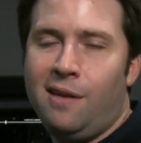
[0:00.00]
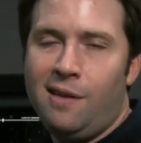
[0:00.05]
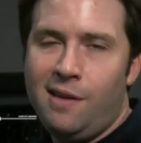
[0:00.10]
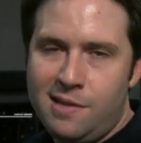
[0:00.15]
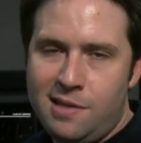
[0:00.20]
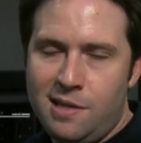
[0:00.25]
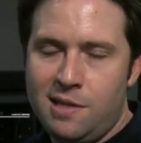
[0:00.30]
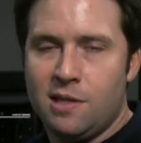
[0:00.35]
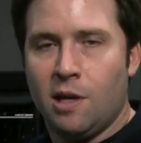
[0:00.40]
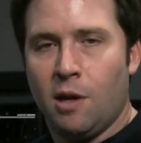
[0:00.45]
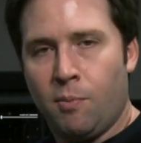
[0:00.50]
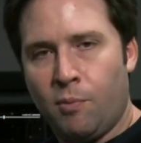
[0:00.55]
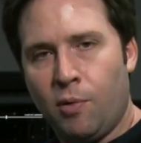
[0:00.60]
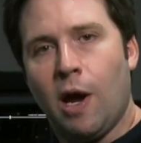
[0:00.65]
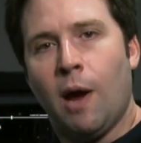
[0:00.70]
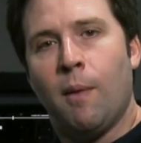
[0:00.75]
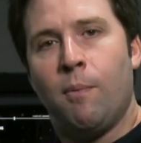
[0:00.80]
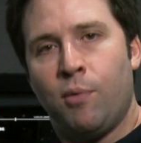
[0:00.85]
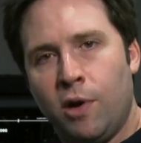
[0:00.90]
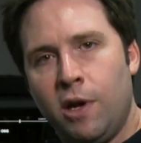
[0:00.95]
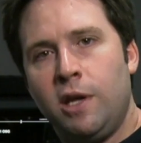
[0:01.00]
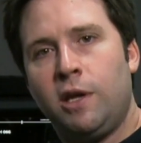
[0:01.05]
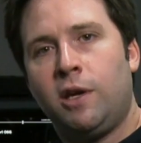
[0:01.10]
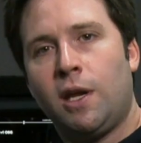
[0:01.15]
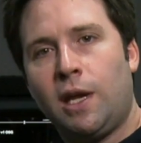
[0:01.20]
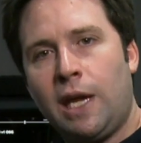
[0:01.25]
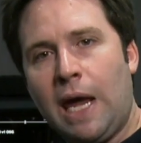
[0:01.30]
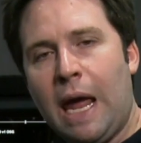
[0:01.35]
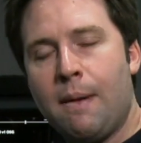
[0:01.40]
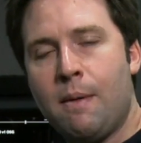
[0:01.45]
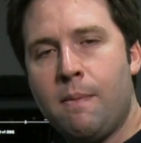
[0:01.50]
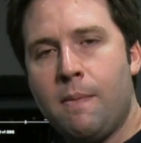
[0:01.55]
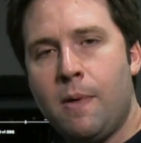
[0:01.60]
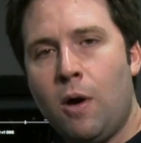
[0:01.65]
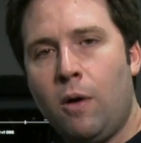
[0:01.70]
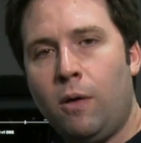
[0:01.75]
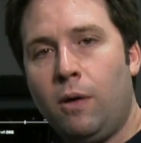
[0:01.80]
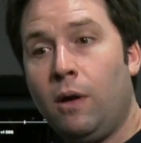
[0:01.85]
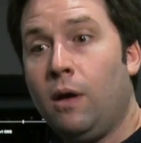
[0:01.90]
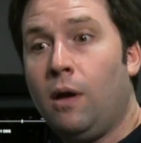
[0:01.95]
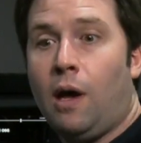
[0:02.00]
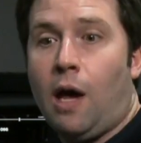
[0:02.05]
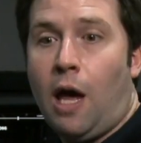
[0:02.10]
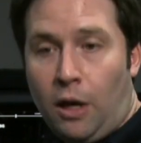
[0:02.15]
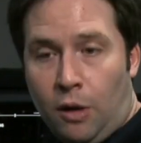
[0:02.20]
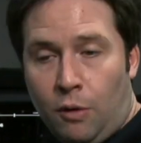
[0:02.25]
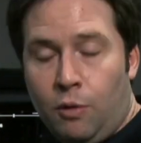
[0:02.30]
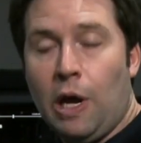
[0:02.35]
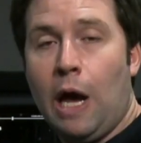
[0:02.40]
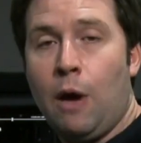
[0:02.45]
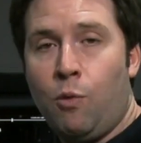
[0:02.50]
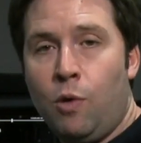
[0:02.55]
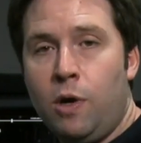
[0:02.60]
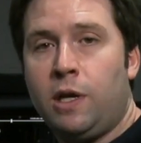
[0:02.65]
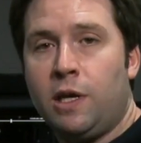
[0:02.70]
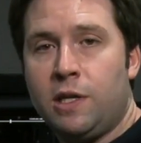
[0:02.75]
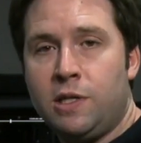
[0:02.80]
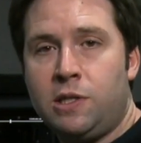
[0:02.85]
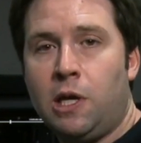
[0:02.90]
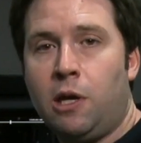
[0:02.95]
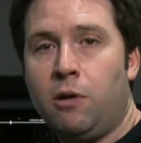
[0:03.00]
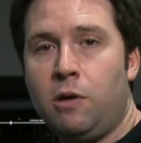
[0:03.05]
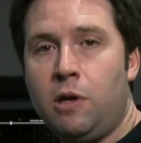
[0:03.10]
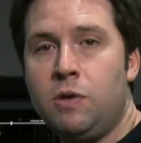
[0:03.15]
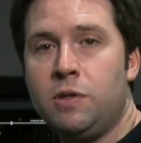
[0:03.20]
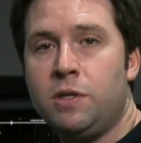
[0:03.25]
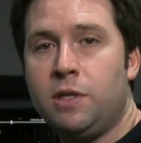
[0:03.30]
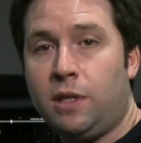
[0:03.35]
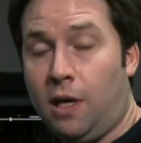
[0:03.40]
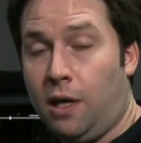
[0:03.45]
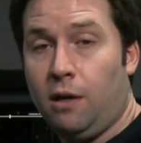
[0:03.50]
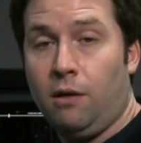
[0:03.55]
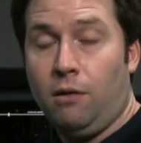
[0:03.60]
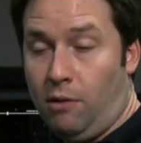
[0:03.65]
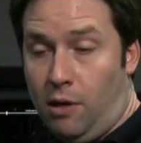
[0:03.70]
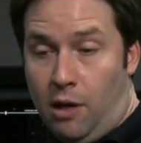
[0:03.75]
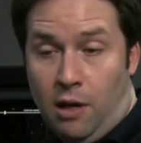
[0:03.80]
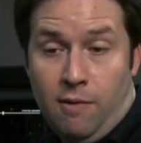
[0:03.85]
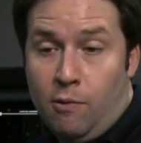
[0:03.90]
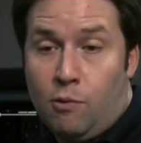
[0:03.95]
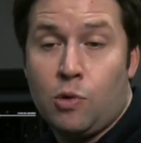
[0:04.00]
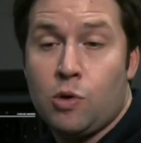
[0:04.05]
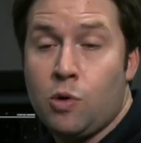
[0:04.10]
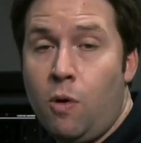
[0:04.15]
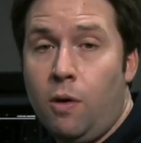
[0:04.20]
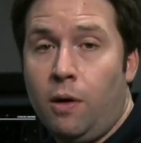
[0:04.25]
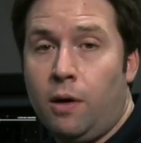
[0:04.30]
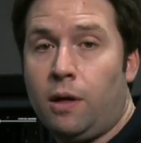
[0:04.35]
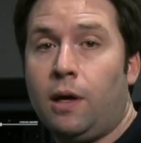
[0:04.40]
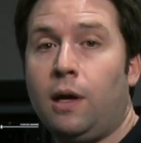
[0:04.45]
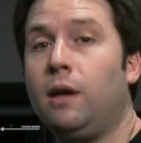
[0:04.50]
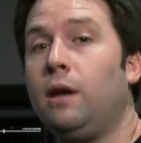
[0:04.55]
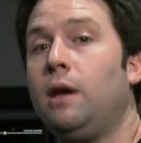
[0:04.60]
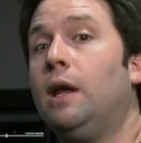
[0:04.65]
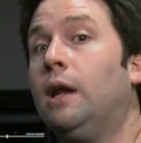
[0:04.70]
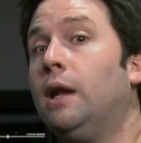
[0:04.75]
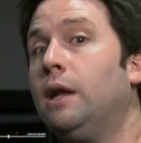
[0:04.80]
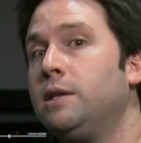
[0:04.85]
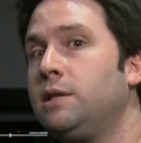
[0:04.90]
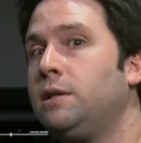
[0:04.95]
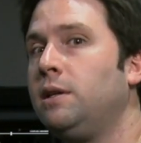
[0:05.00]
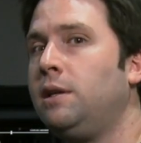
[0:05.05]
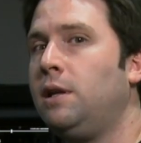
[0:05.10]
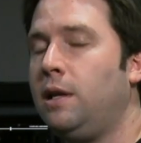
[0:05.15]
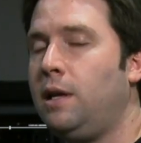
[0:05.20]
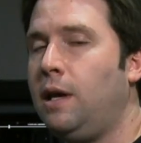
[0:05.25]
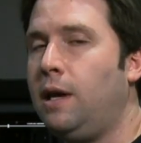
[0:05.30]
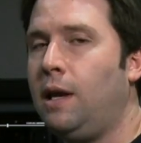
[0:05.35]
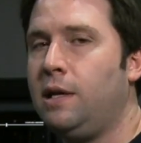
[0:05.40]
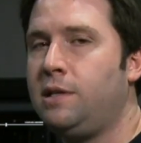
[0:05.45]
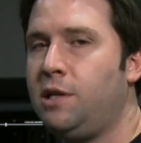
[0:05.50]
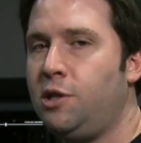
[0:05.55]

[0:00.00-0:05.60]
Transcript: This is in a, pr a pretty good gamma mode. I, could, I would consider using it and even recording it in a, in a, in a